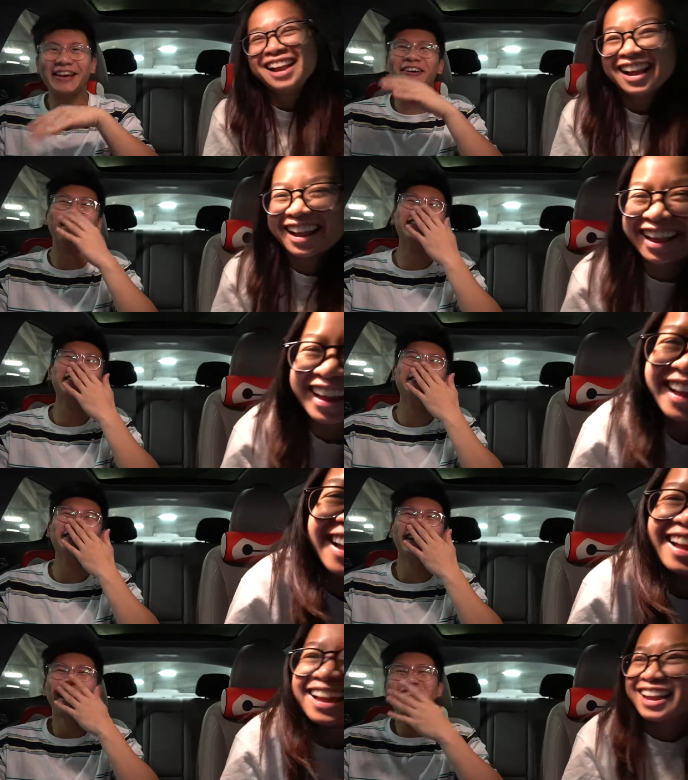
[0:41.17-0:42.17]
Speaker 1: they wanted to
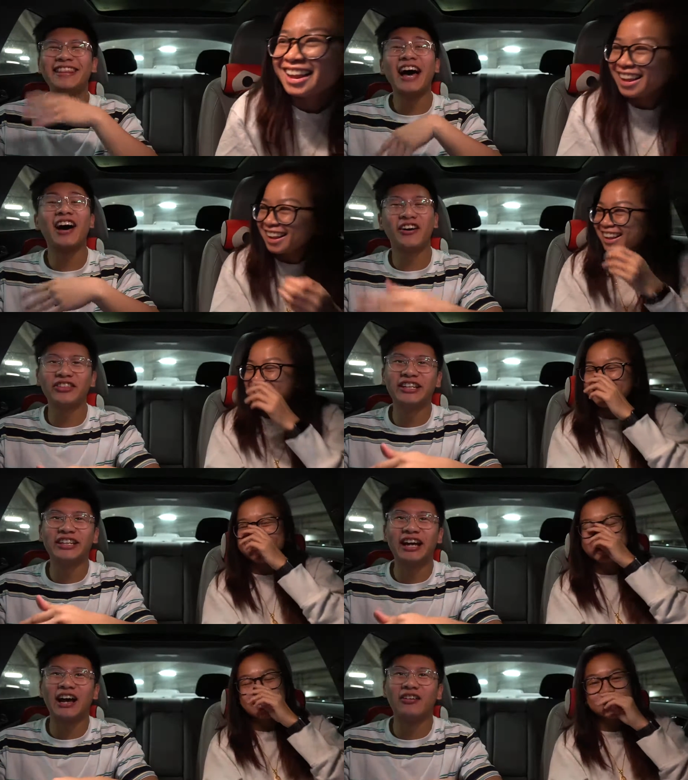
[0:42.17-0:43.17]
choose the
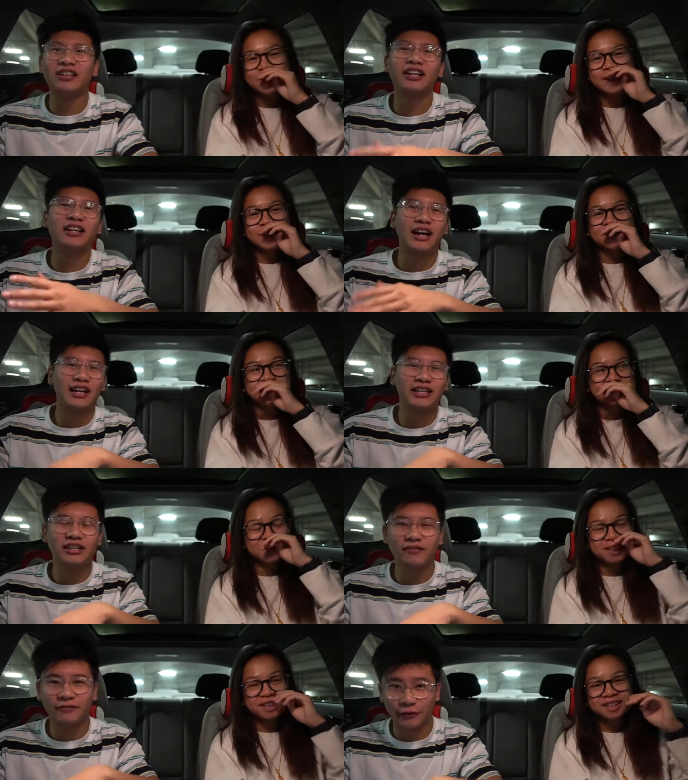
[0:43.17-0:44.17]
healthy alkaline
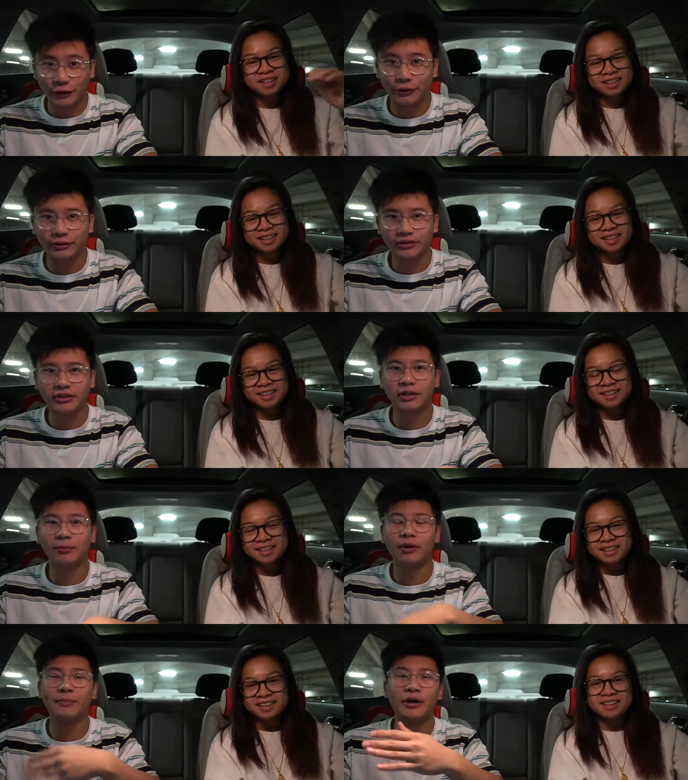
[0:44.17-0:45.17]
fruit to
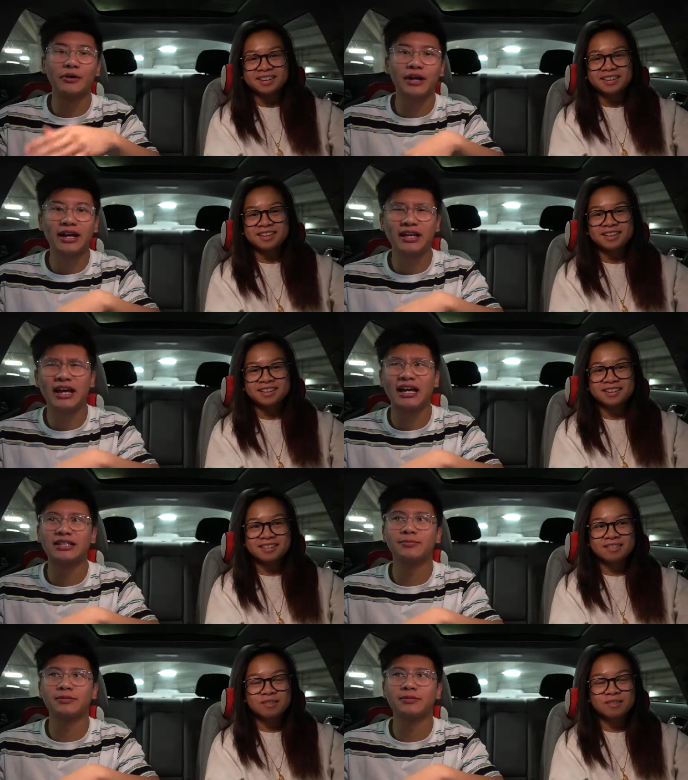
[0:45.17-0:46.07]
promote it as